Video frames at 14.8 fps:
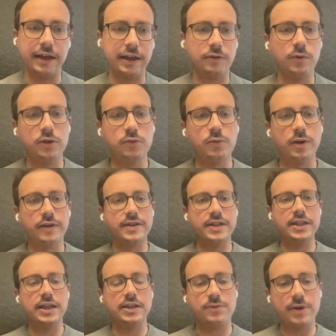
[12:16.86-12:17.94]
and, and what we have
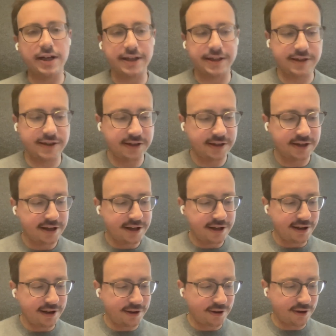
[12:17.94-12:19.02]
seen as well is
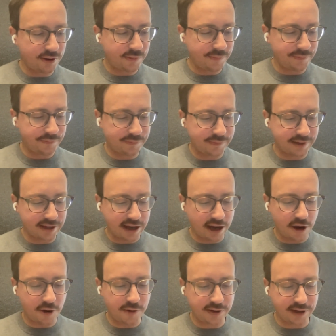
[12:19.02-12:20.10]
um,
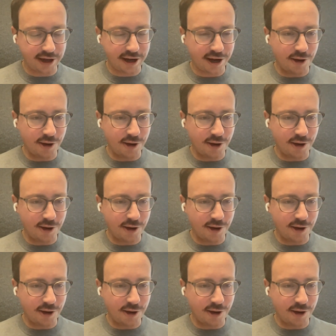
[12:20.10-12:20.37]
how,